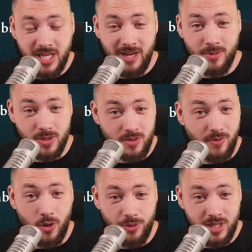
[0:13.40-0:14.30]
tables of
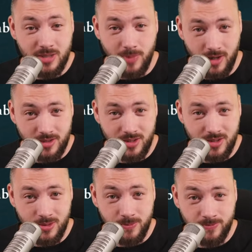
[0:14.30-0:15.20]
all these
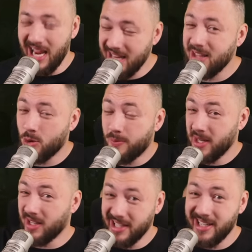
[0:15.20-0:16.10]
bosses, and there will be a
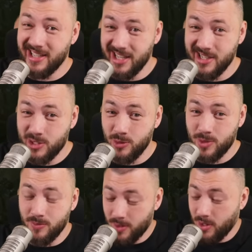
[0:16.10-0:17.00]
link in the
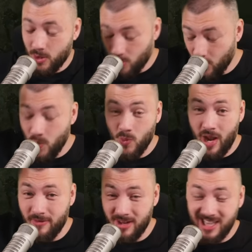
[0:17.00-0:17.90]
description below where
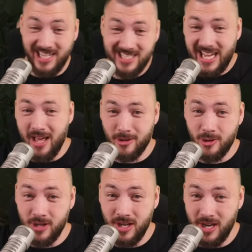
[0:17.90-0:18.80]
everything is
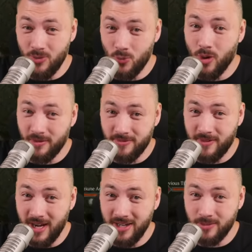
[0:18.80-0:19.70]
gathered in one
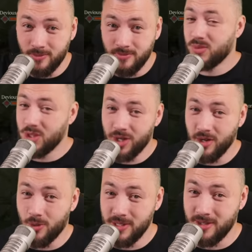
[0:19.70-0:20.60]
file, so you can
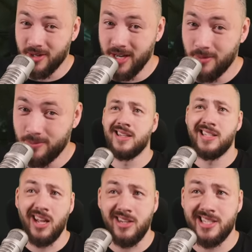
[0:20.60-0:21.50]
always look it up.
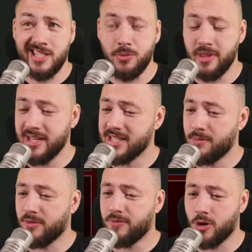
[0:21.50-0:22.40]
Now let's stick with the
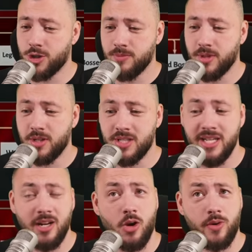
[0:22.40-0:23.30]
example of Varshan because he
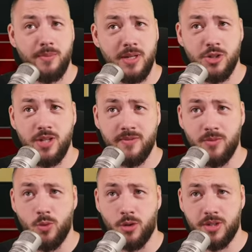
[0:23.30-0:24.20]
can already be achieved in
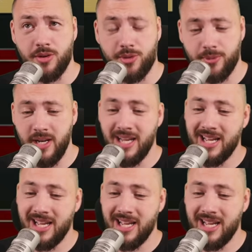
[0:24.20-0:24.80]
World Tier 3,